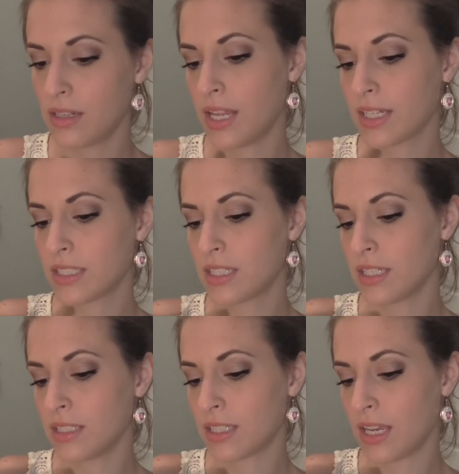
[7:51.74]
Next
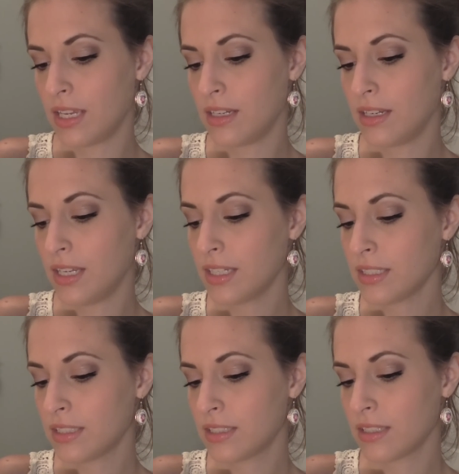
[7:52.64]
is a
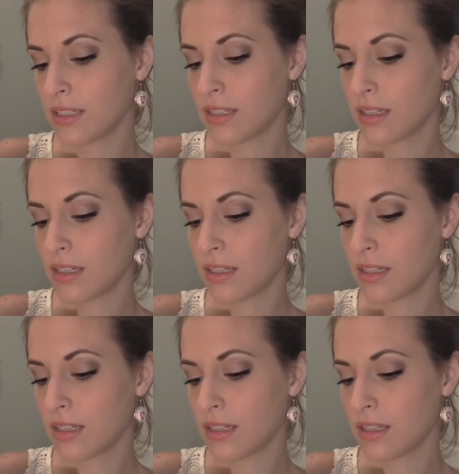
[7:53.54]
NYX